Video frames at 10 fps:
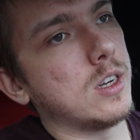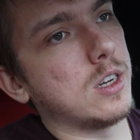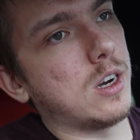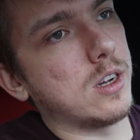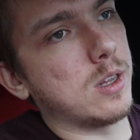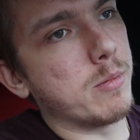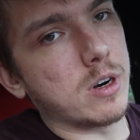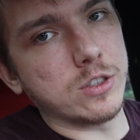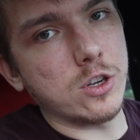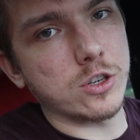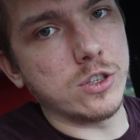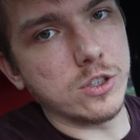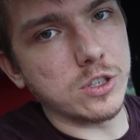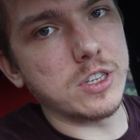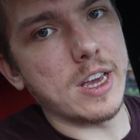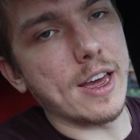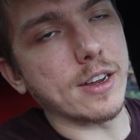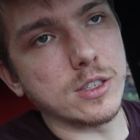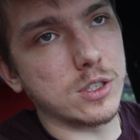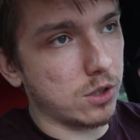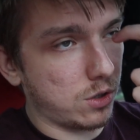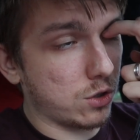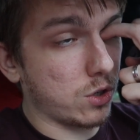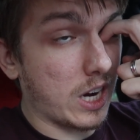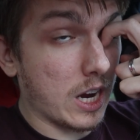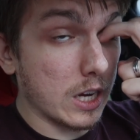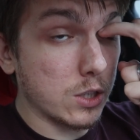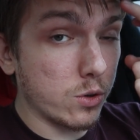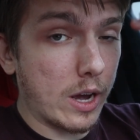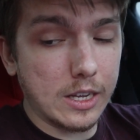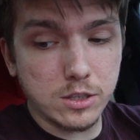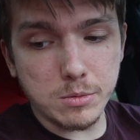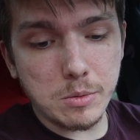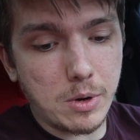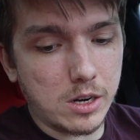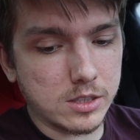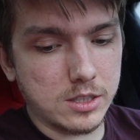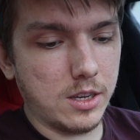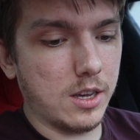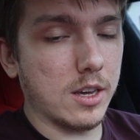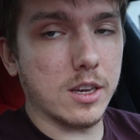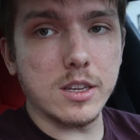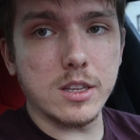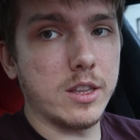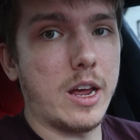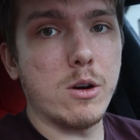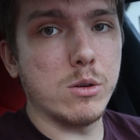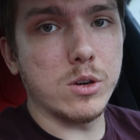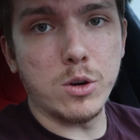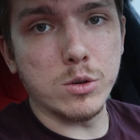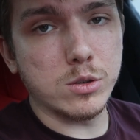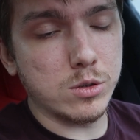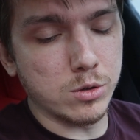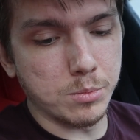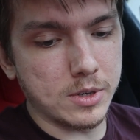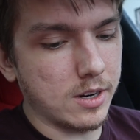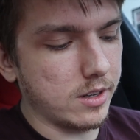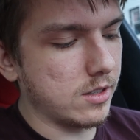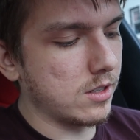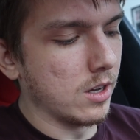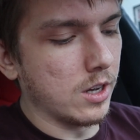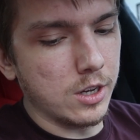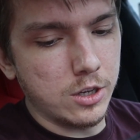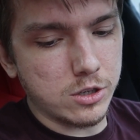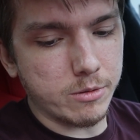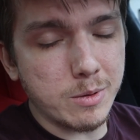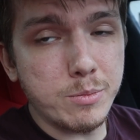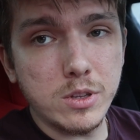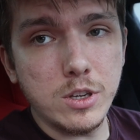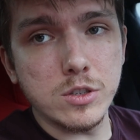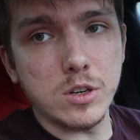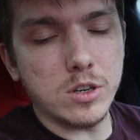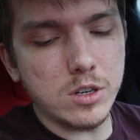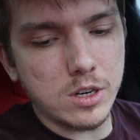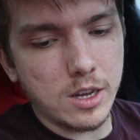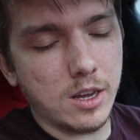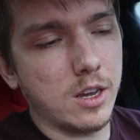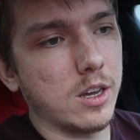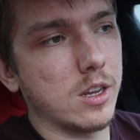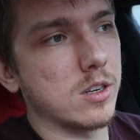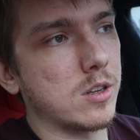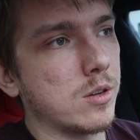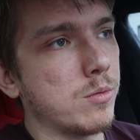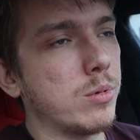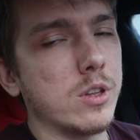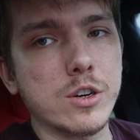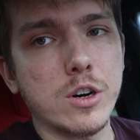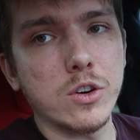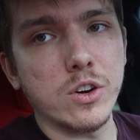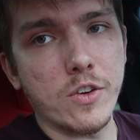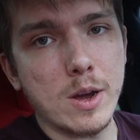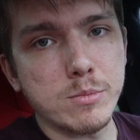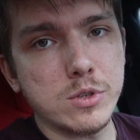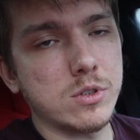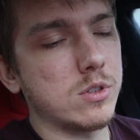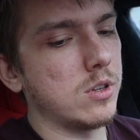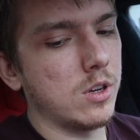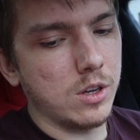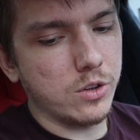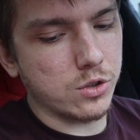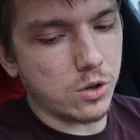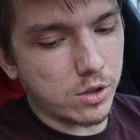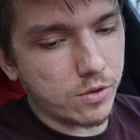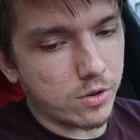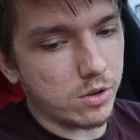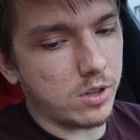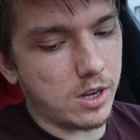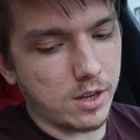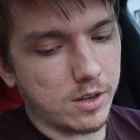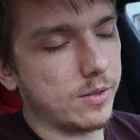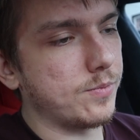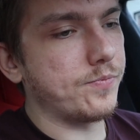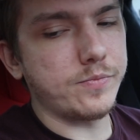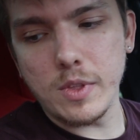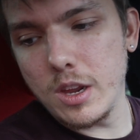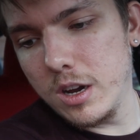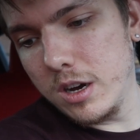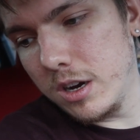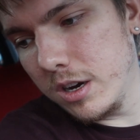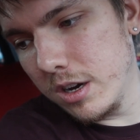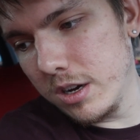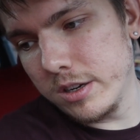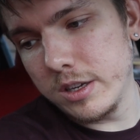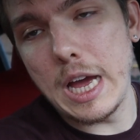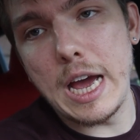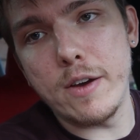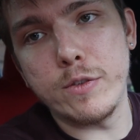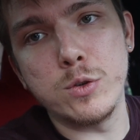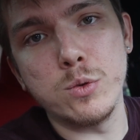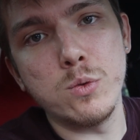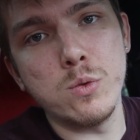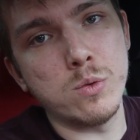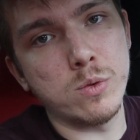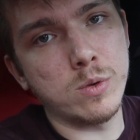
The middle section just sags, so I had to add some epoxy and now it holds super nice. So I'm gonna put these on and put the car on the ramps, install the front light. I have two